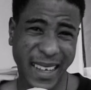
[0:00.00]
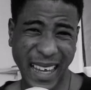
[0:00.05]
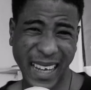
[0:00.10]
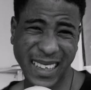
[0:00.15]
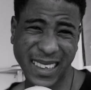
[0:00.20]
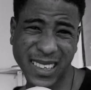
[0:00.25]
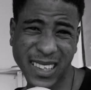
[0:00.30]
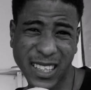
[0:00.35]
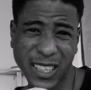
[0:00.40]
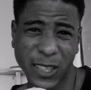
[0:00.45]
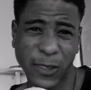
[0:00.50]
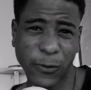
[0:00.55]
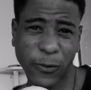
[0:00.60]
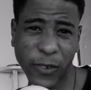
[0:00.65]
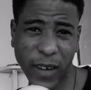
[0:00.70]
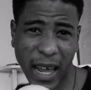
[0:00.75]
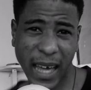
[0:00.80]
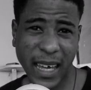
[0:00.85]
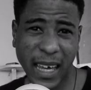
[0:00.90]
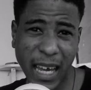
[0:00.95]
Get this
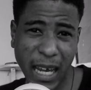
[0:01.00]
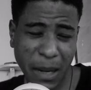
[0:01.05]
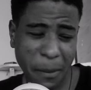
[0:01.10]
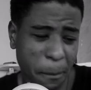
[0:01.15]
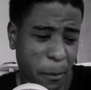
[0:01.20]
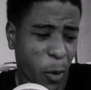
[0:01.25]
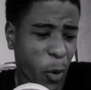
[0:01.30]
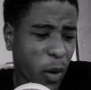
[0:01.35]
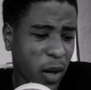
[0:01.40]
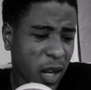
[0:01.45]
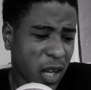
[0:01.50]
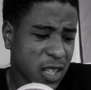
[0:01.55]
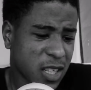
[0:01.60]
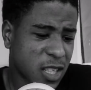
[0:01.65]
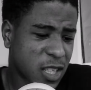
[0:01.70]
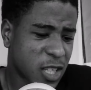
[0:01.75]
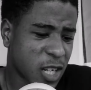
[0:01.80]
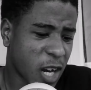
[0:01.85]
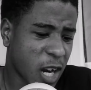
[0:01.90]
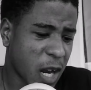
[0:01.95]
fleckin' ball
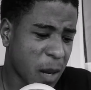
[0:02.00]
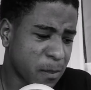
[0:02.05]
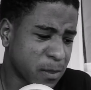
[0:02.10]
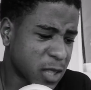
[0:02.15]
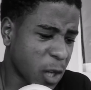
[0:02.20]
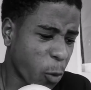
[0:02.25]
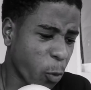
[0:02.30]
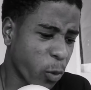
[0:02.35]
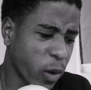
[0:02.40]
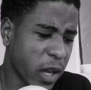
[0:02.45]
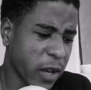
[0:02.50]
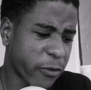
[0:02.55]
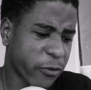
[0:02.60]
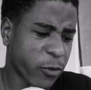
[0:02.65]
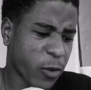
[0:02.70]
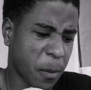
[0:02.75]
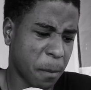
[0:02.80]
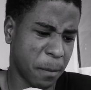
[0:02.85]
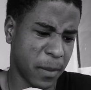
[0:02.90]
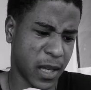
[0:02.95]
of germs away
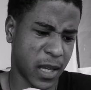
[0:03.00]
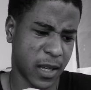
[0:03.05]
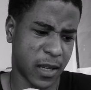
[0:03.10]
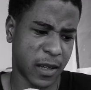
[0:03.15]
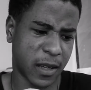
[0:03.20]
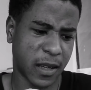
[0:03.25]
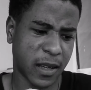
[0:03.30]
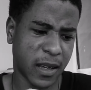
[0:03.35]
from me.